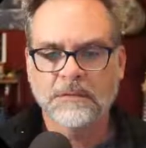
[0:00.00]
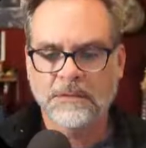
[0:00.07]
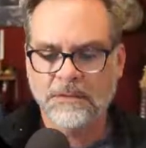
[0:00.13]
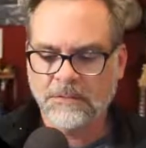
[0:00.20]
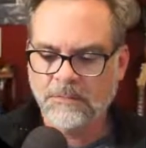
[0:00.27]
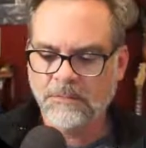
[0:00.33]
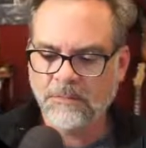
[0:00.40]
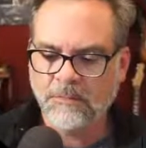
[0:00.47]

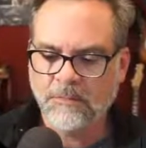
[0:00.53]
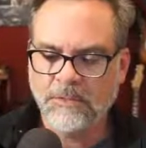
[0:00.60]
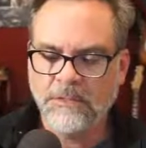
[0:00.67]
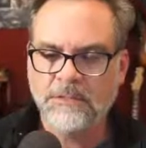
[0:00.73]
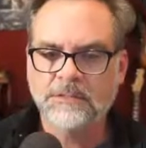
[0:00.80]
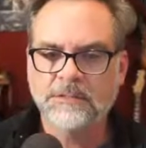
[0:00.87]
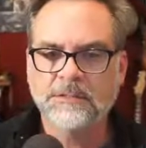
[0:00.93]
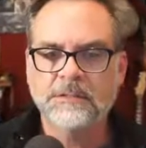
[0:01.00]
I don't know why
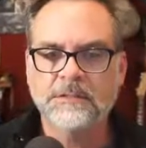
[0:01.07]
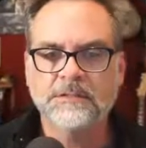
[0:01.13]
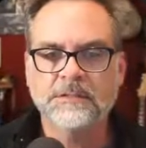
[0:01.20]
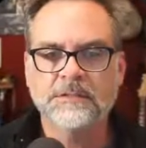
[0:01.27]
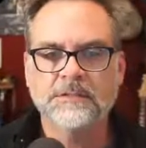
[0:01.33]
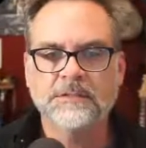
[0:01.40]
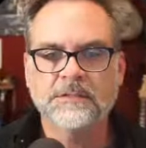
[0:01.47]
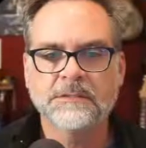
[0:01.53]
this does
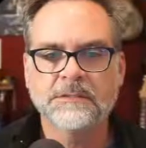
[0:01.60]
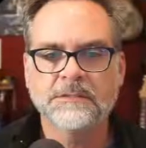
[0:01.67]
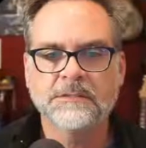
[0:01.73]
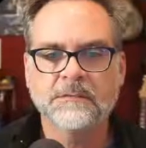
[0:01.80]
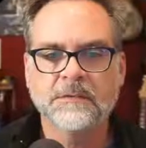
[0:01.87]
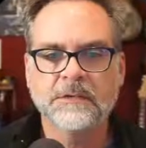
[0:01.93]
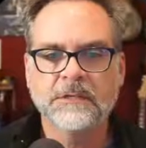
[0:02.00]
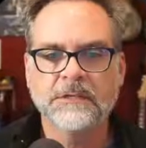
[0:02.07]
this
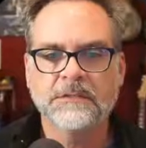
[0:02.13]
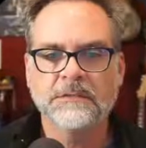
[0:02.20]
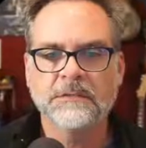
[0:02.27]
way.